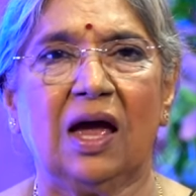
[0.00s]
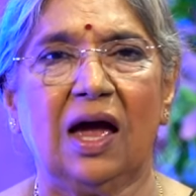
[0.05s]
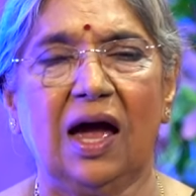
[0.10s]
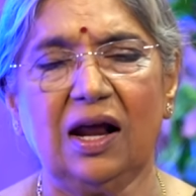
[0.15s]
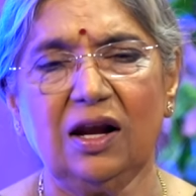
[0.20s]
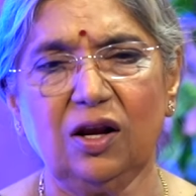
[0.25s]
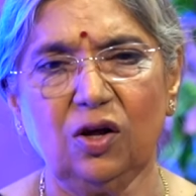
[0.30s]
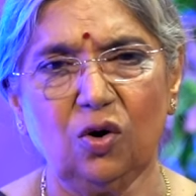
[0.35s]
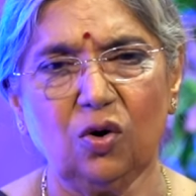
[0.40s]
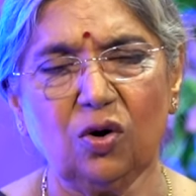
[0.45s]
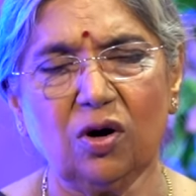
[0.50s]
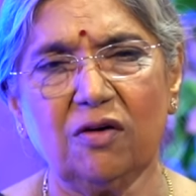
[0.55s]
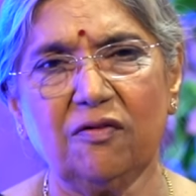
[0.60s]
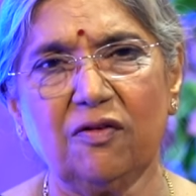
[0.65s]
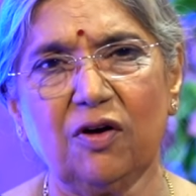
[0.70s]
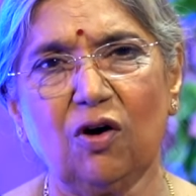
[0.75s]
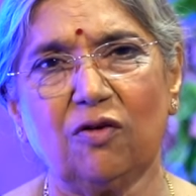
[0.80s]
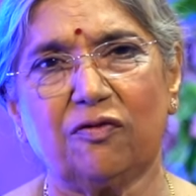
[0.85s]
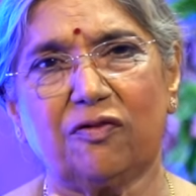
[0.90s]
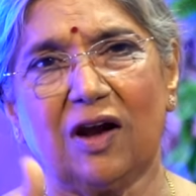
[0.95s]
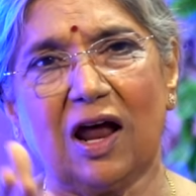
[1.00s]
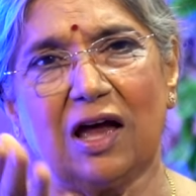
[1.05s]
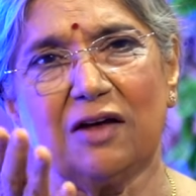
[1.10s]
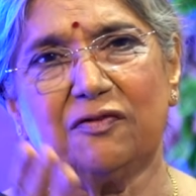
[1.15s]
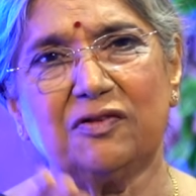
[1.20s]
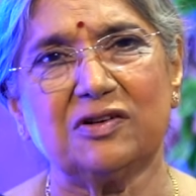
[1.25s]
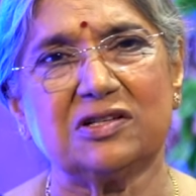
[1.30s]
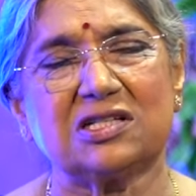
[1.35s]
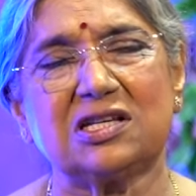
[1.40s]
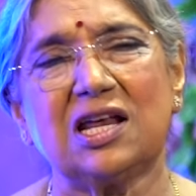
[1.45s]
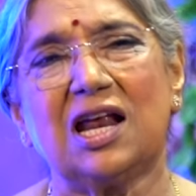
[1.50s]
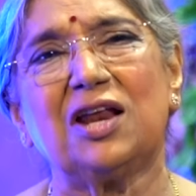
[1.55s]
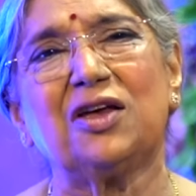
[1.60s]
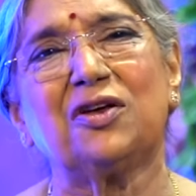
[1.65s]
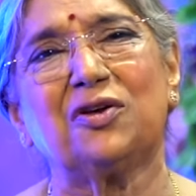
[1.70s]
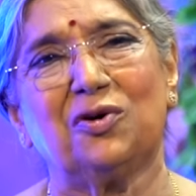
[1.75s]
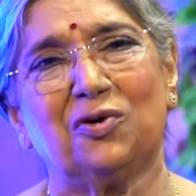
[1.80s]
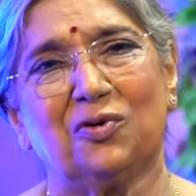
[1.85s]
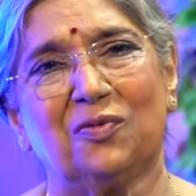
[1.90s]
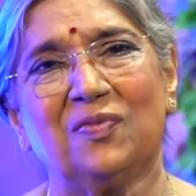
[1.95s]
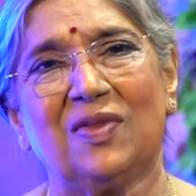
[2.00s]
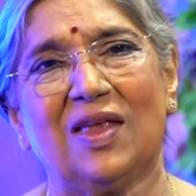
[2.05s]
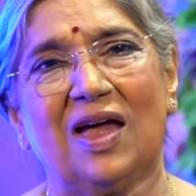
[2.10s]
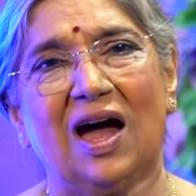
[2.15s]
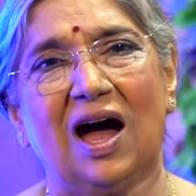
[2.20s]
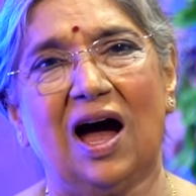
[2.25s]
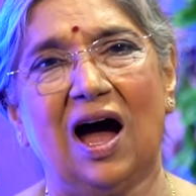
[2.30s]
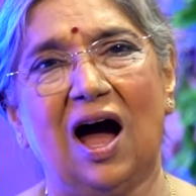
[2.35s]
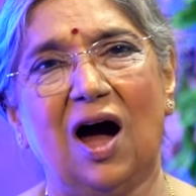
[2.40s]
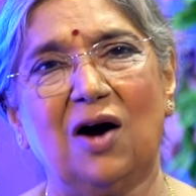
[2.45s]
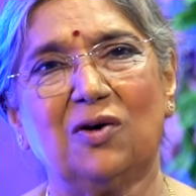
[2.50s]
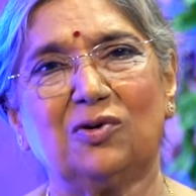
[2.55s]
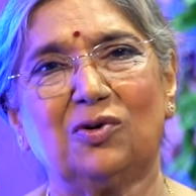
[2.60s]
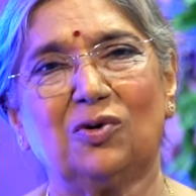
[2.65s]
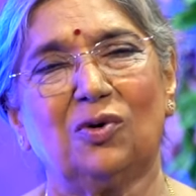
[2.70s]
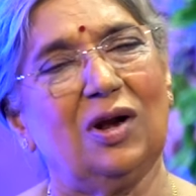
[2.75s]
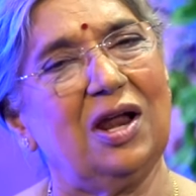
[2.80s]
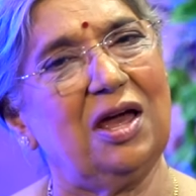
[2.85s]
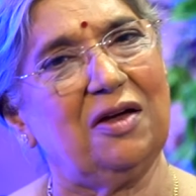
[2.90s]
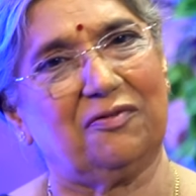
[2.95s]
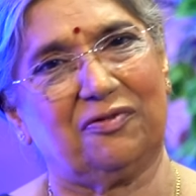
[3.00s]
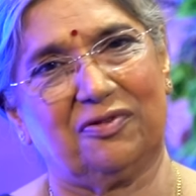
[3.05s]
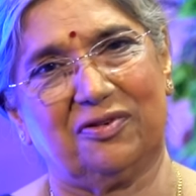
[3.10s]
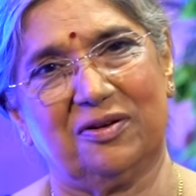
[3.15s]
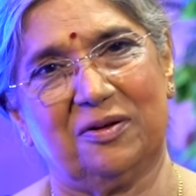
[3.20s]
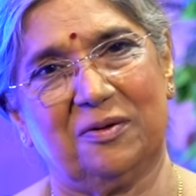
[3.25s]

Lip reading: And yoga way of life is telling you how to live.